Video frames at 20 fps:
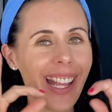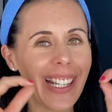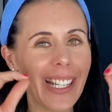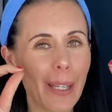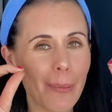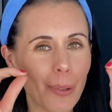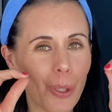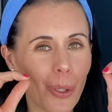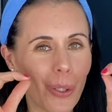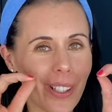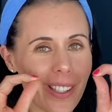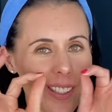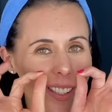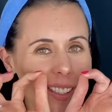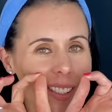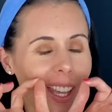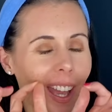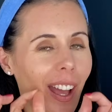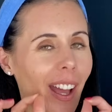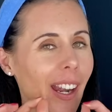lip corners
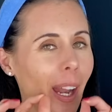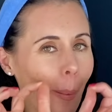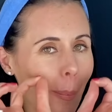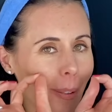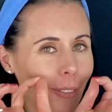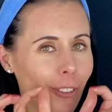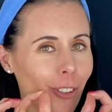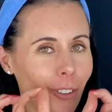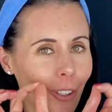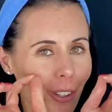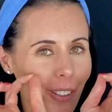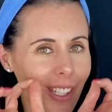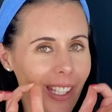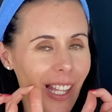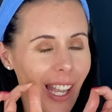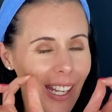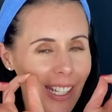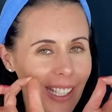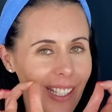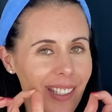to turn up if you've got
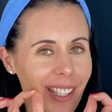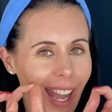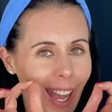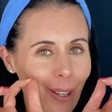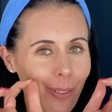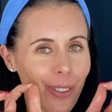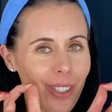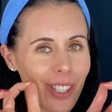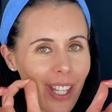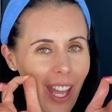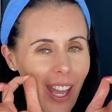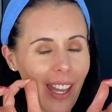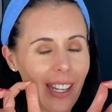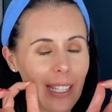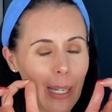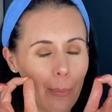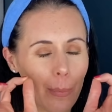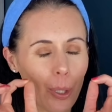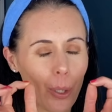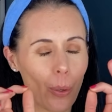slightly
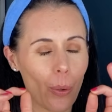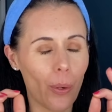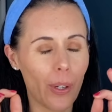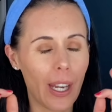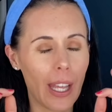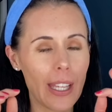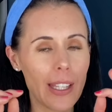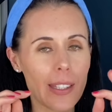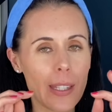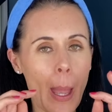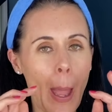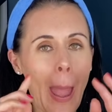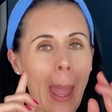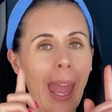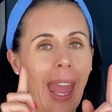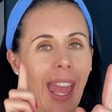downturned lip corners.